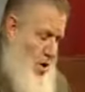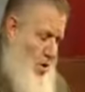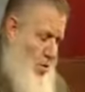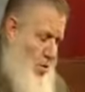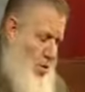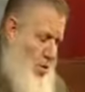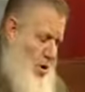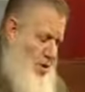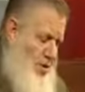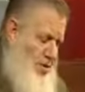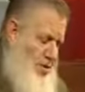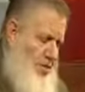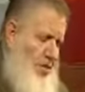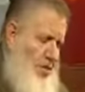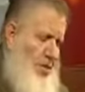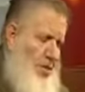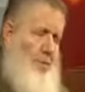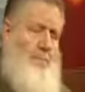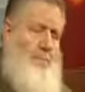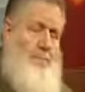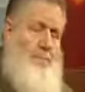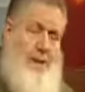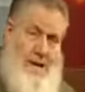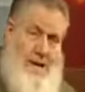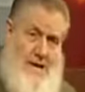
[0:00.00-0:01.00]
with
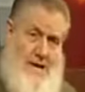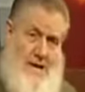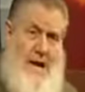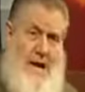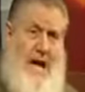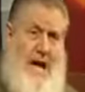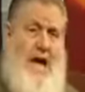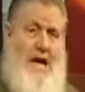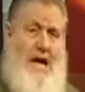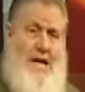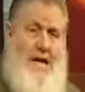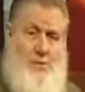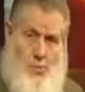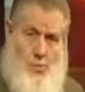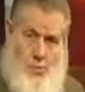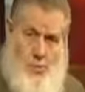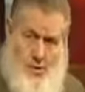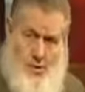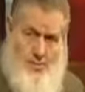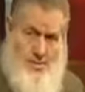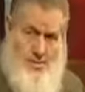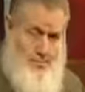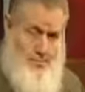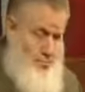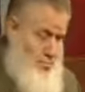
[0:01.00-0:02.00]
men and
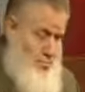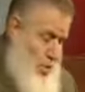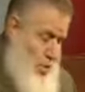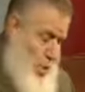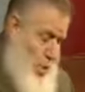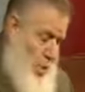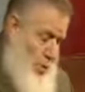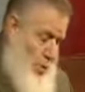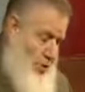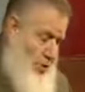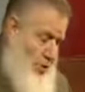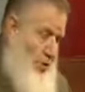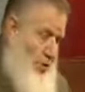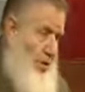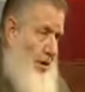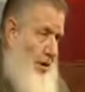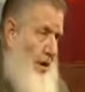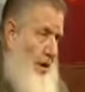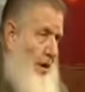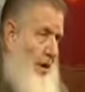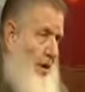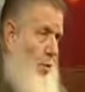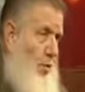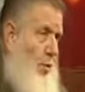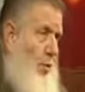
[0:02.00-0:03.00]
women both.
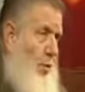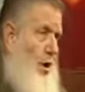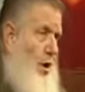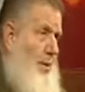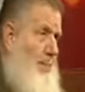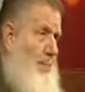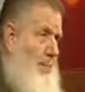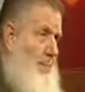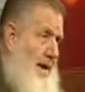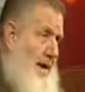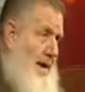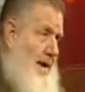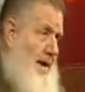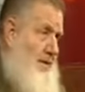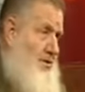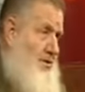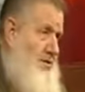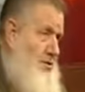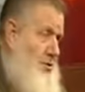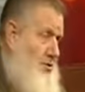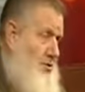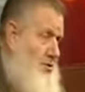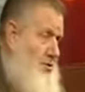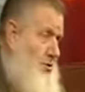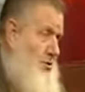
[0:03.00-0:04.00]
What a man
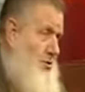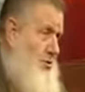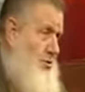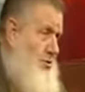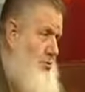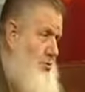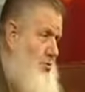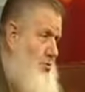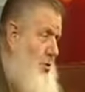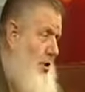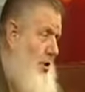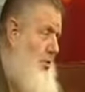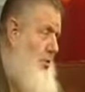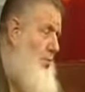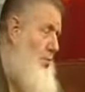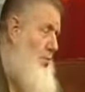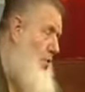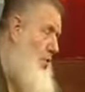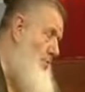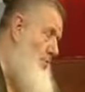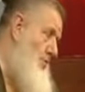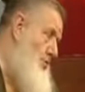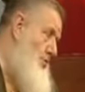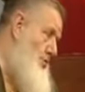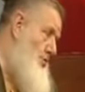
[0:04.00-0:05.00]
should do, what a
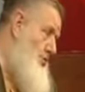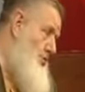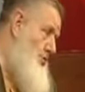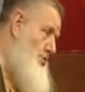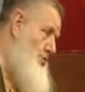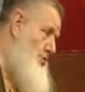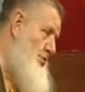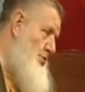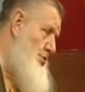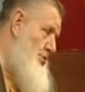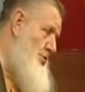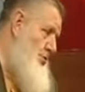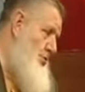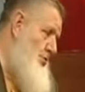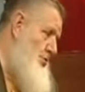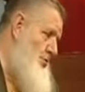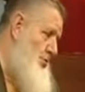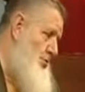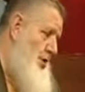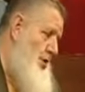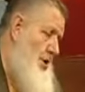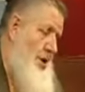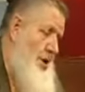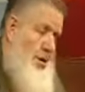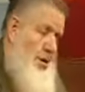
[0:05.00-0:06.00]
woman should do,
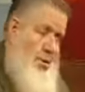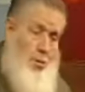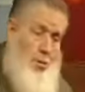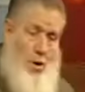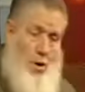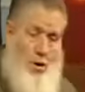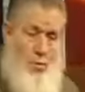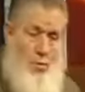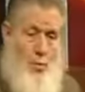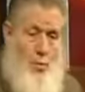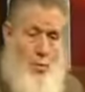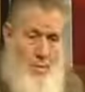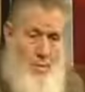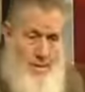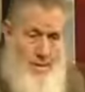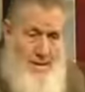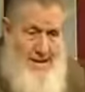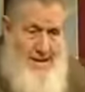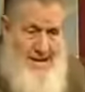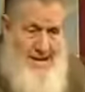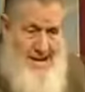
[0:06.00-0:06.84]
what women